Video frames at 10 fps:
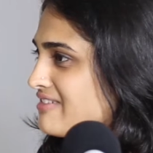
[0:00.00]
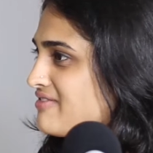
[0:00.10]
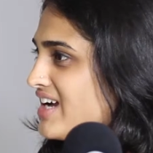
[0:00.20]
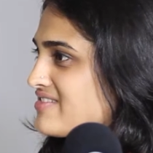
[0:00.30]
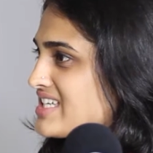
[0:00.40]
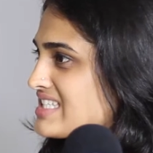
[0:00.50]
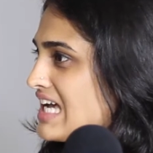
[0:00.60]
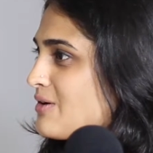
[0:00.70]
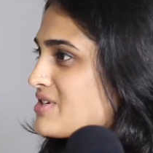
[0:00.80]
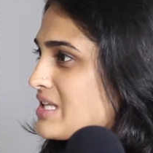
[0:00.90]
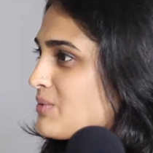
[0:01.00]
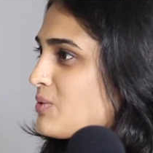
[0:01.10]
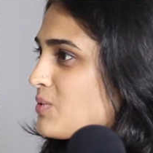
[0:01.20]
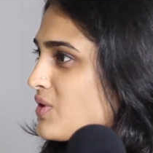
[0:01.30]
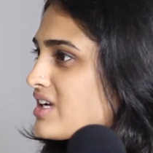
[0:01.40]
5-6 hours that we
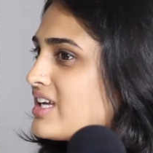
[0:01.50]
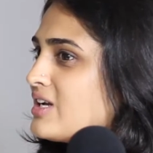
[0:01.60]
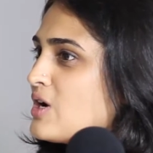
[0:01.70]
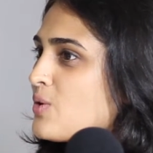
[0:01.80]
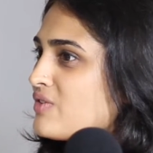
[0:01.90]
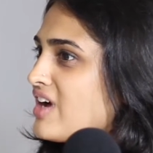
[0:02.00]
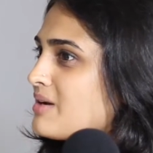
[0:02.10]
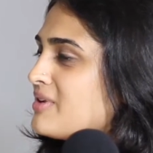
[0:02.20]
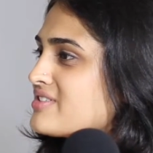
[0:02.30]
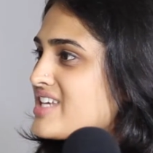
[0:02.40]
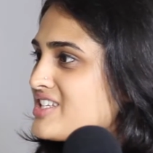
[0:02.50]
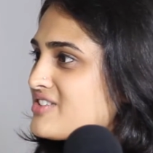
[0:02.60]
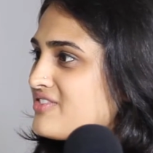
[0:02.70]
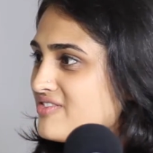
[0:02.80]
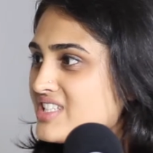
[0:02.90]
were working, we've had about 10 to
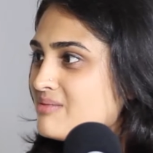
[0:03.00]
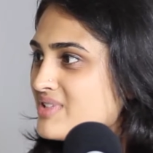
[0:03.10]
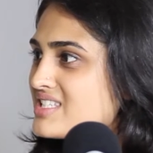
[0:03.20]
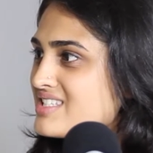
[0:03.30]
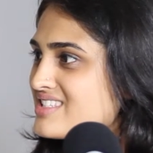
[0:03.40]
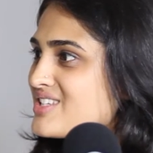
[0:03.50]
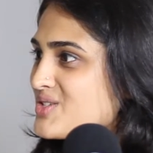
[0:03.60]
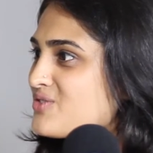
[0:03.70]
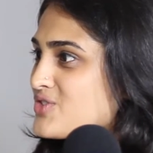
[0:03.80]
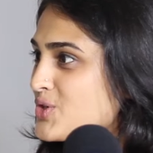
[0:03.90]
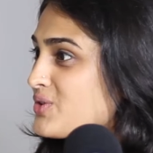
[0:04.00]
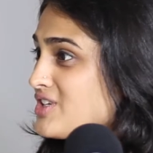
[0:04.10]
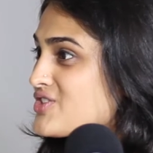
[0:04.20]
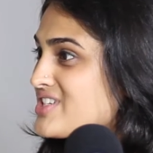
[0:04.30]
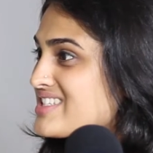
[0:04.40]
15 businesses who've shown
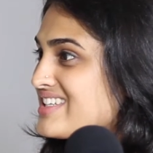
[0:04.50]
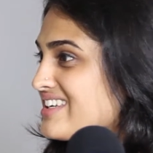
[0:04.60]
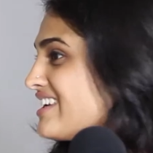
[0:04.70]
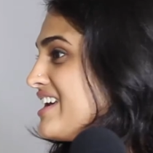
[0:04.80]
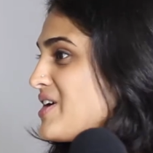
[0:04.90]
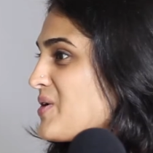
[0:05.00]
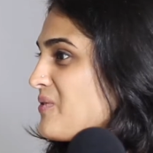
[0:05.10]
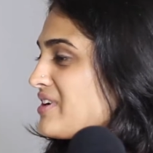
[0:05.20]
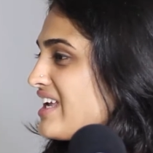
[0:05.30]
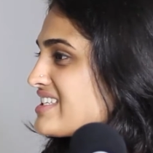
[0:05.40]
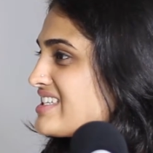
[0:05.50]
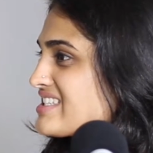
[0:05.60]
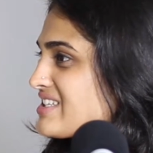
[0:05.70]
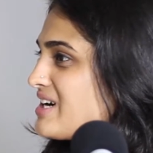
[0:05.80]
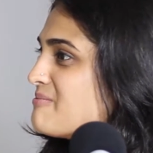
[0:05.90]
interest and would like us
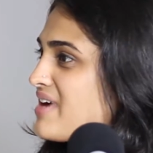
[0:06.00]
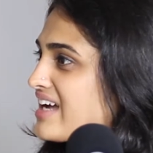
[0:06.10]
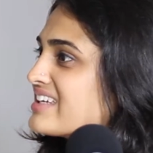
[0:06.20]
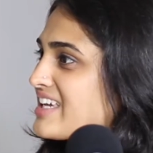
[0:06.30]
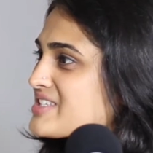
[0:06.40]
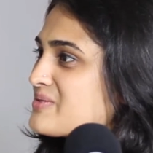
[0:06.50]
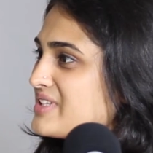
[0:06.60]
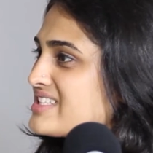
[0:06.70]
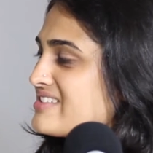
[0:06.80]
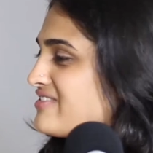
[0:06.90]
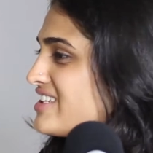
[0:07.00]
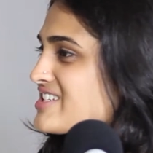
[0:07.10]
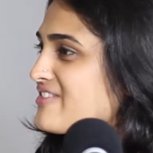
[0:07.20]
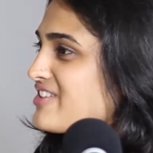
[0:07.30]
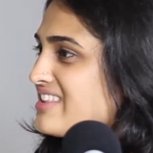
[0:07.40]
to come back next week to
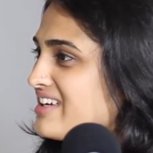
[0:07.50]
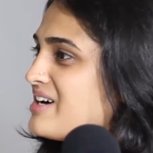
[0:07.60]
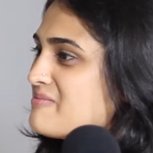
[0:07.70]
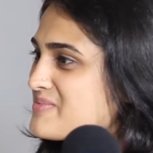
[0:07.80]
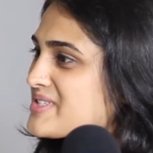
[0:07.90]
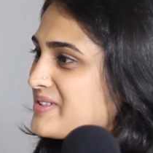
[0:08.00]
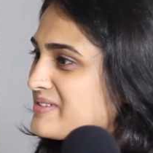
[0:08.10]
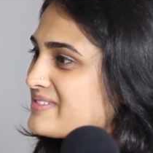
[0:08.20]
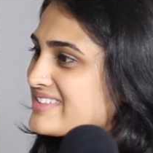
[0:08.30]
finish everything up. So,